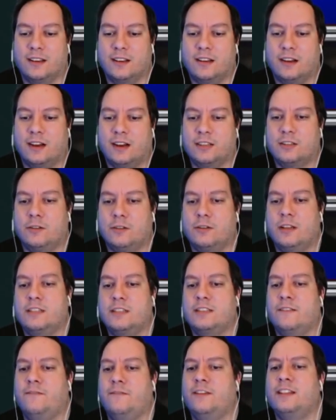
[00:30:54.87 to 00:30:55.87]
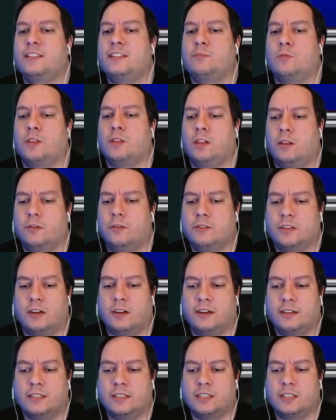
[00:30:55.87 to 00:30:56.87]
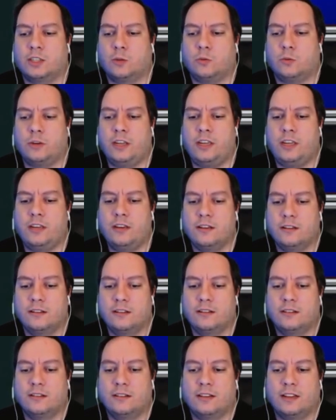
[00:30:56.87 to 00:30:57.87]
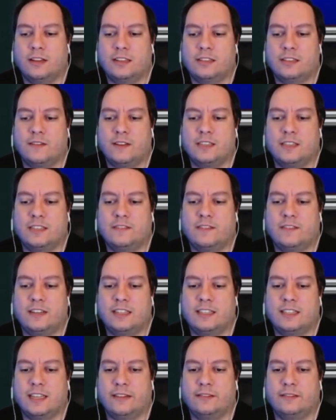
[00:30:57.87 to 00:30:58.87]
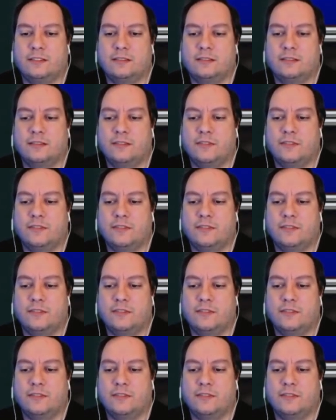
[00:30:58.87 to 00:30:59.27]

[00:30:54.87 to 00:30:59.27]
Alright, so his defense with clothes on is 3, and his evasion's 57.